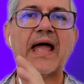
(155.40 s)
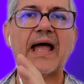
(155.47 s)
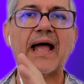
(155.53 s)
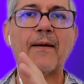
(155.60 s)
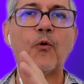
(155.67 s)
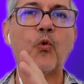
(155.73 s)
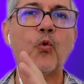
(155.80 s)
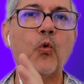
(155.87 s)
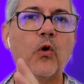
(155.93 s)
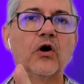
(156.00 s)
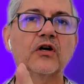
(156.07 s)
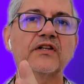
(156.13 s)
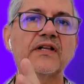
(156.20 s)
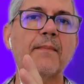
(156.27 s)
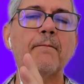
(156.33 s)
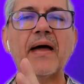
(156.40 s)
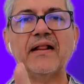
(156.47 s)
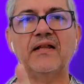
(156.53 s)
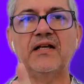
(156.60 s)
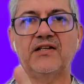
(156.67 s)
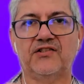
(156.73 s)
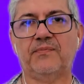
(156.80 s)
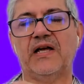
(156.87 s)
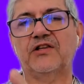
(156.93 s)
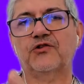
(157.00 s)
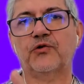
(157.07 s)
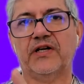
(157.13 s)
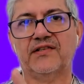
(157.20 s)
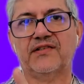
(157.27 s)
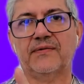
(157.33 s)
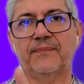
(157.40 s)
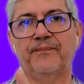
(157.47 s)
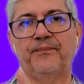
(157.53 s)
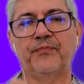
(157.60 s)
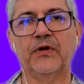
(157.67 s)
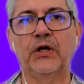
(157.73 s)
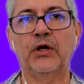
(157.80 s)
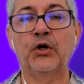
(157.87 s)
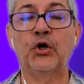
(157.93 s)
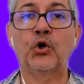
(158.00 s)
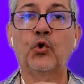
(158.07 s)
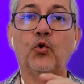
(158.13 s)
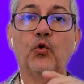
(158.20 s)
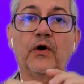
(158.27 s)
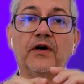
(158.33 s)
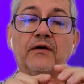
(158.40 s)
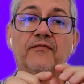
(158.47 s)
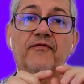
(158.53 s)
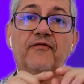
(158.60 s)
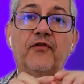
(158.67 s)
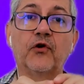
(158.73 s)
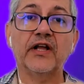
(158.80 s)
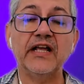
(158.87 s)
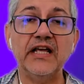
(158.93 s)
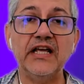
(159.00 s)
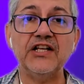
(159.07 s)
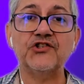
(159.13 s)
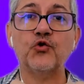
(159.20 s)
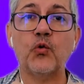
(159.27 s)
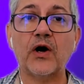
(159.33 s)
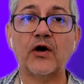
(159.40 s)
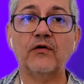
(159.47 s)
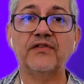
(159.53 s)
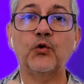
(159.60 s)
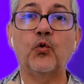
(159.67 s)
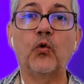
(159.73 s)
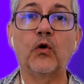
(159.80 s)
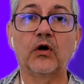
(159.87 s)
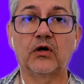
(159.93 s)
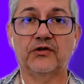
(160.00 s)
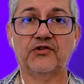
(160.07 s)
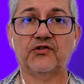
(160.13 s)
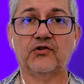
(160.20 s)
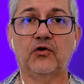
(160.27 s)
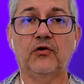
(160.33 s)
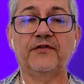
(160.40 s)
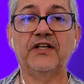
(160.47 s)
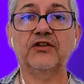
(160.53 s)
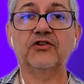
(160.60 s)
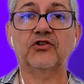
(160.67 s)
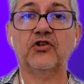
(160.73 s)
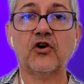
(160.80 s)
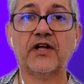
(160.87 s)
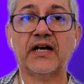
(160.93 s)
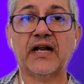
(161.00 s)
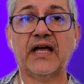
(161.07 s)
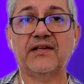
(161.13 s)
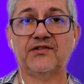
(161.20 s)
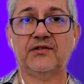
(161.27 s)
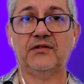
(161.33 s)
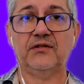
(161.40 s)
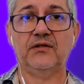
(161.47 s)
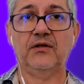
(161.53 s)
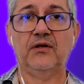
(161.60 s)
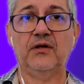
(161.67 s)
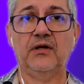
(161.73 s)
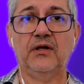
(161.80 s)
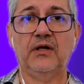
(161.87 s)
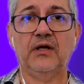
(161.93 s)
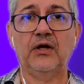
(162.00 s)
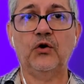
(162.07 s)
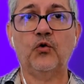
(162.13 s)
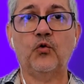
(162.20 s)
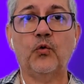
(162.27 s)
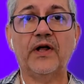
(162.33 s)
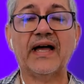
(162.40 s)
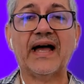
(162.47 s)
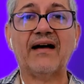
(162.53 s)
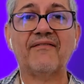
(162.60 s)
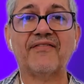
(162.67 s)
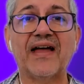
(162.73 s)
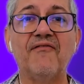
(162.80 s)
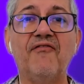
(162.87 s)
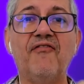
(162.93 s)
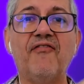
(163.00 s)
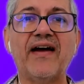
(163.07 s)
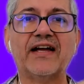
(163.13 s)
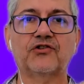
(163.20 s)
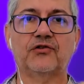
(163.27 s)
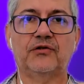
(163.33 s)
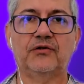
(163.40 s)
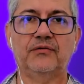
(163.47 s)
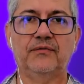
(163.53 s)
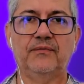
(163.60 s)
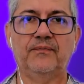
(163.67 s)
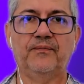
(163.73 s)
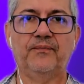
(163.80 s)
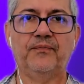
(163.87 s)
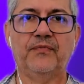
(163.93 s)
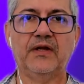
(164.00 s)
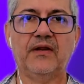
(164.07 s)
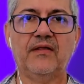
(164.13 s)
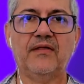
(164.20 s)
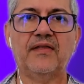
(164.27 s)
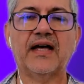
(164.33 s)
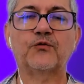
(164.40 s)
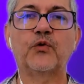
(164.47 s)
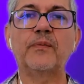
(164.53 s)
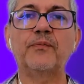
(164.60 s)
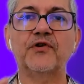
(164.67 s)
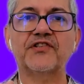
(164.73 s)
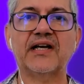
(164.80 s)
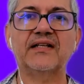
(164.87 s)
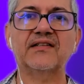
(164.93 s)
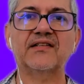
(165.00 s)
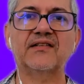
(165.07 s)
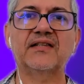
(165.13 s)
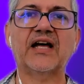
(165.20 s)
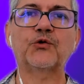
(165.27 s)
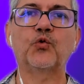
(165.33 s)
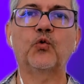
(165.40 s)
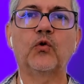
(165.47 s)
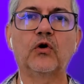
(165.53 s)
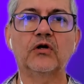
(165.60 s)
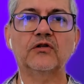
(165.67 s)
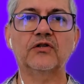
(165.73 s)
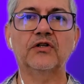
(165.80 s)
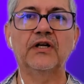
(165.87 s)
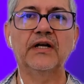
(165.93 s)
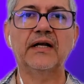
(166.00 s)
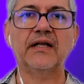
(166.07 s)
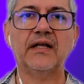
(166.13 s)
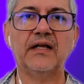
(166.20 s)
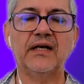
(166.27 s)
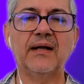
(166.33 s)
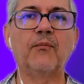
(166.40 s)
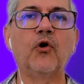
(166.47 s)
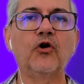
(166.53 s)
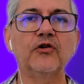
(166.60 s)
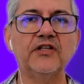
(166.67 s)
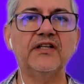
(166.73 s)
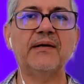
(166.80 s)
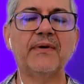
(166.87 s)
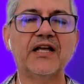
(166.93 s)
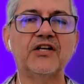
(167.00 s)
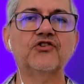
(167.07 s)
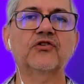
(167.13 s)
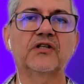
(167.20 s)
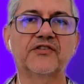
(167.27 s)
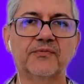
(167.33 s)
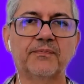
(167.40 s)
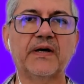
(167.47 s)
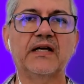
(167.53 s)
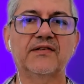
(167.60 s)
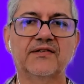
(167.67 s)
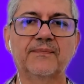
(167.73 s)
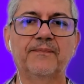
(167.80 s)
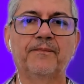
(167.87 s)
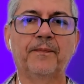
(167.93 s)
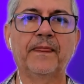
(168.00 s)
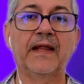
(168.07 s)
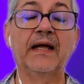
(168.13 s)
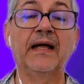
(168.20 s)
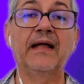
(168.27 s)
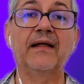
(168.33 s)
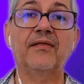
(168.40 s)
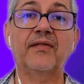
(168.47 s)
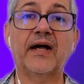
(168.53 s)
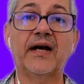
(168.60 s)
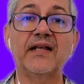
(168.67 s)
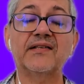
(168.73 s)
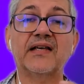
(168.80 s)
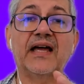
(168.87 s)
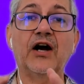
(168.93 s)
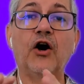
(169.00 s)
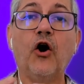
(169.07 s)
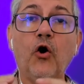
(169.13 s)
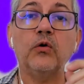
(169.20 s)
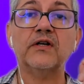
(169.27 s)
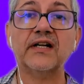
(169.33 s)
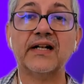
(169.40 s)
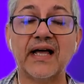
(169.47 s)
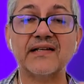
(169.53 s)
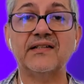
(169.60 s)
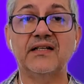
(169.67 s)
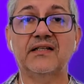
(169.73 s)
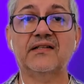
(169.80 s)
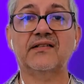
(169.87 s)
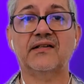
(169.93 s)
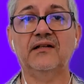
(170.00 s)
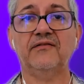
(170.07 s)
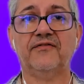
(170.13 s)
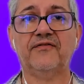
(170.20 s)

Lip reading: word embeddings matrix, where for each one of the words of the tokenizer, we have a vector that represents that word in a multi-dimensional space. That is a whole class in itself,